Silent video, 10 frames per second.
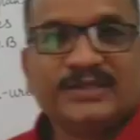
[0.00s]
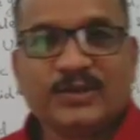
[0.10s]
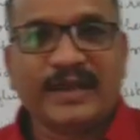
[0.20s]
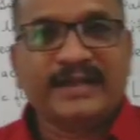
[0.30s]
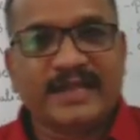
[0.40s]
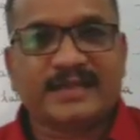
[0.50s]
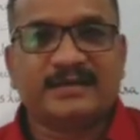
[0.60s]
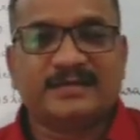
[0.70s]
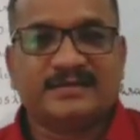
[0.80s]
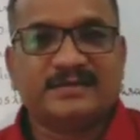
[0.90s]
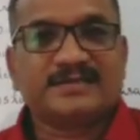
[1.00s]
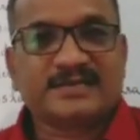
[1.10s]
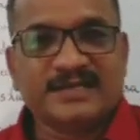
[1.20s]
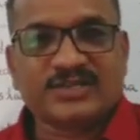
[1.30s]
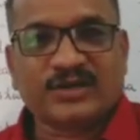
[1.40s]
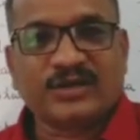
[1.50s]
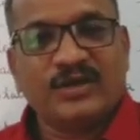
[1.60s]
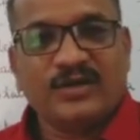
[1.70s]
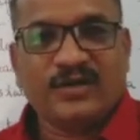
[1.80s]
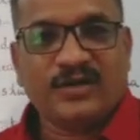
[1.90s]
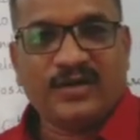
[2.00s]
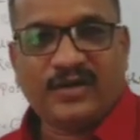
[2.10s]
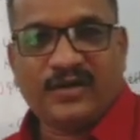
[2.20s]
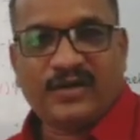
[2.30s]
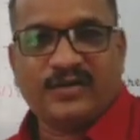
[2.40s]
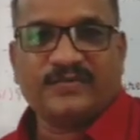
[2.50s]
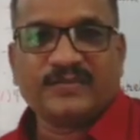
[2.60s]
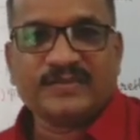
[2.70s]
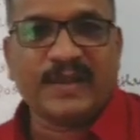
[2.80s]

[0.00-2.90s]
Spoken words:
You can take a screenshot from the